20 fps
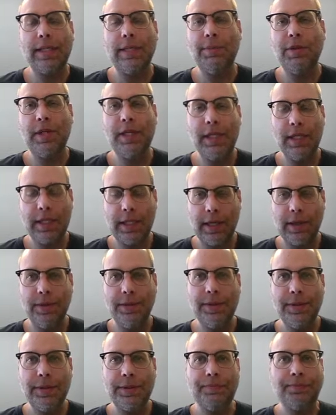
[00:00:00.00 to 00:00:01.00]
some of the
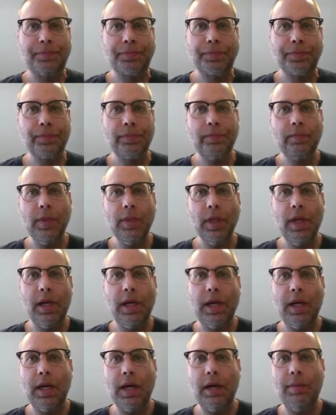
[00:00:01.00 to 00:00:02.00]
details
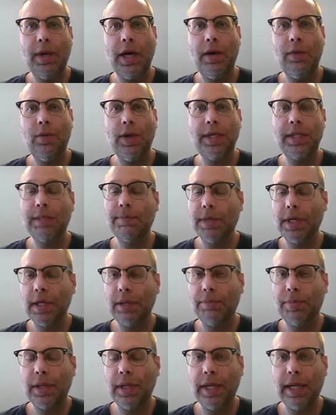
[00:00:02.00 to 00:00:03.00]
about what
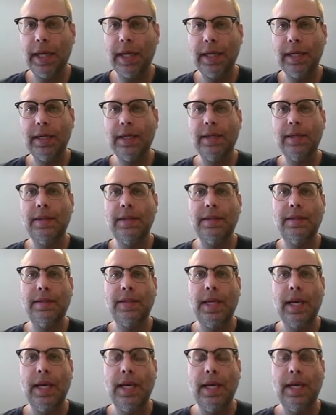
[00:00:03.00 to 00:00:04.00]
Spirit Play
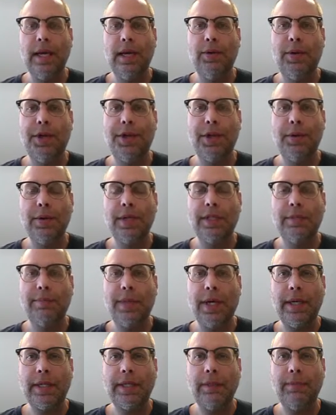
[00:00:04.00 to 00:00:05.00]
is, what the
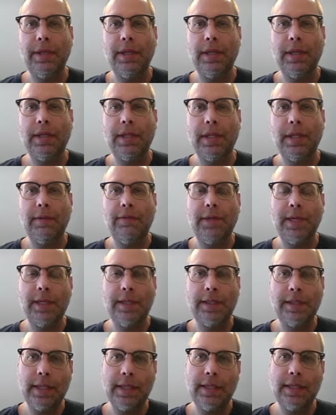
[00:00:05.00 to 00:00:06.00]
responsibility of the
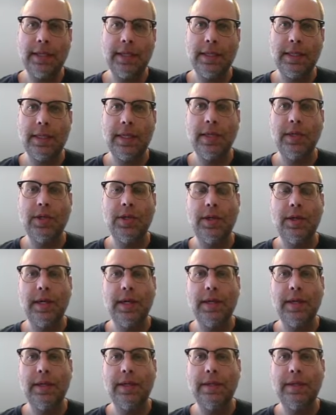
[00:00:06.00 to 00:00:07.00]
assistant teacher
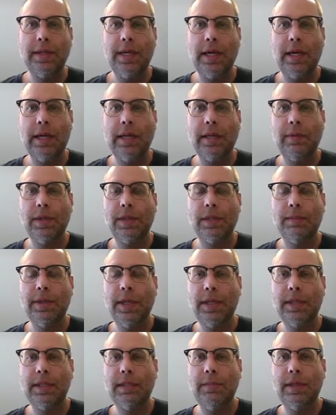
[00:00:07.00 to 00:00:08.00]
is, and the
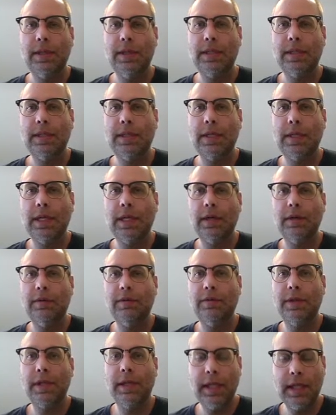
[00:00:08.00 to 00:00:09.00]
responsibility
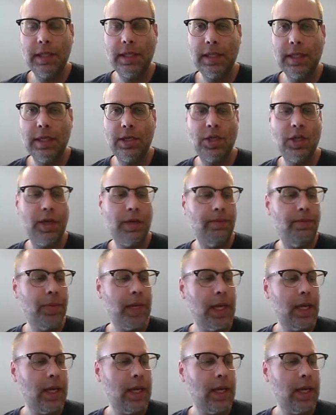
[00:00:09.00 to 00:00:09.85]
of the lead teacher.